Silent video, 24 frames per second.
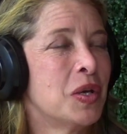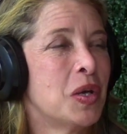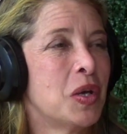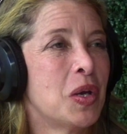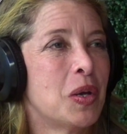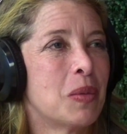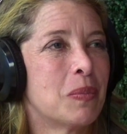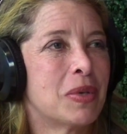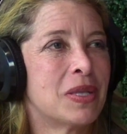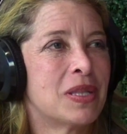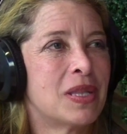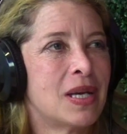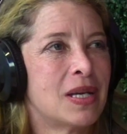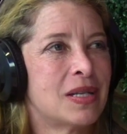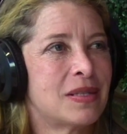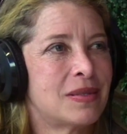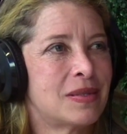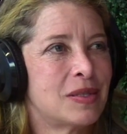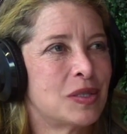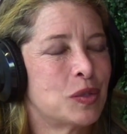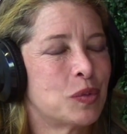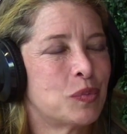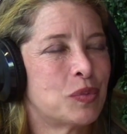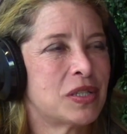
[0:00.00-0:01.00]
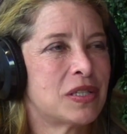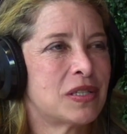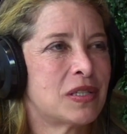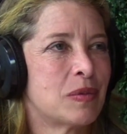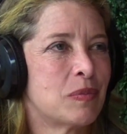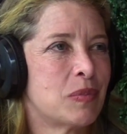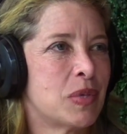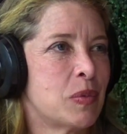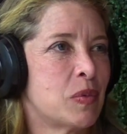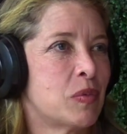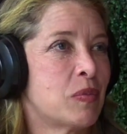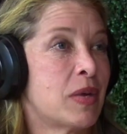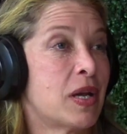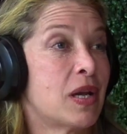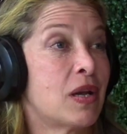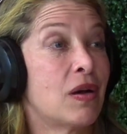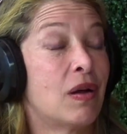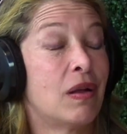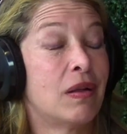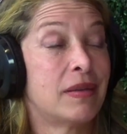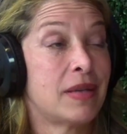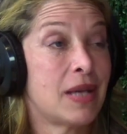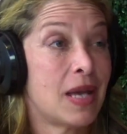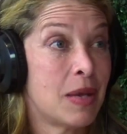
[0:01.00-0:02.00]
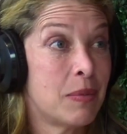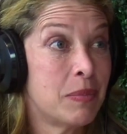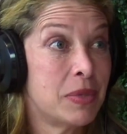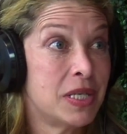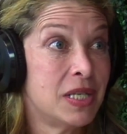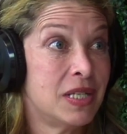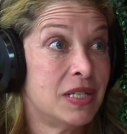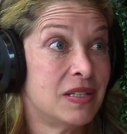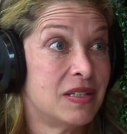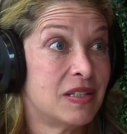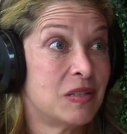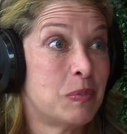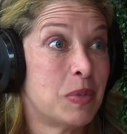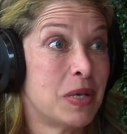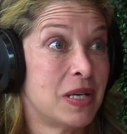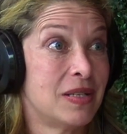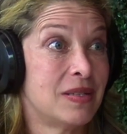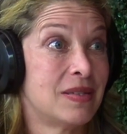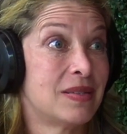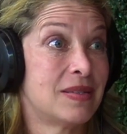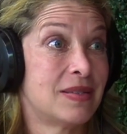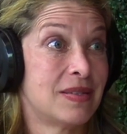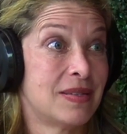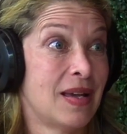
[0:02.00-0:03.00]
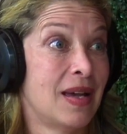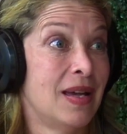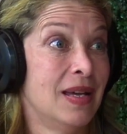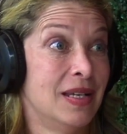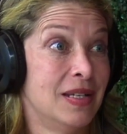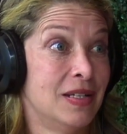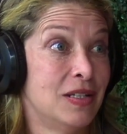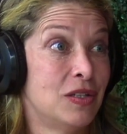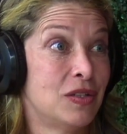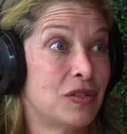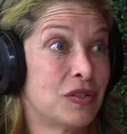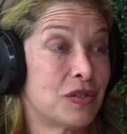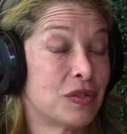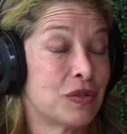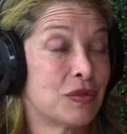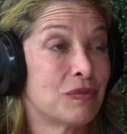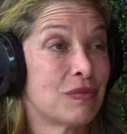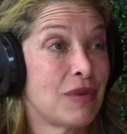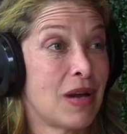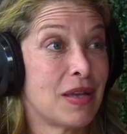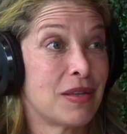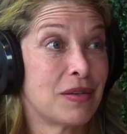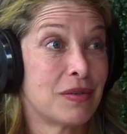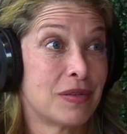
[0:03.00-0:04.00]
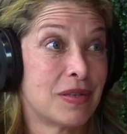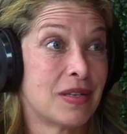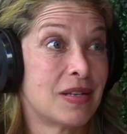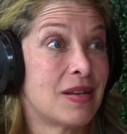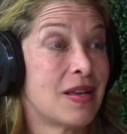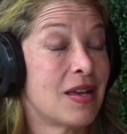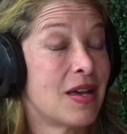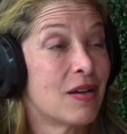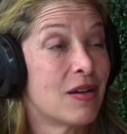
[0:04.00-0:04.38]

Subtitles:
But that's, what some people might call eminence-based science rather than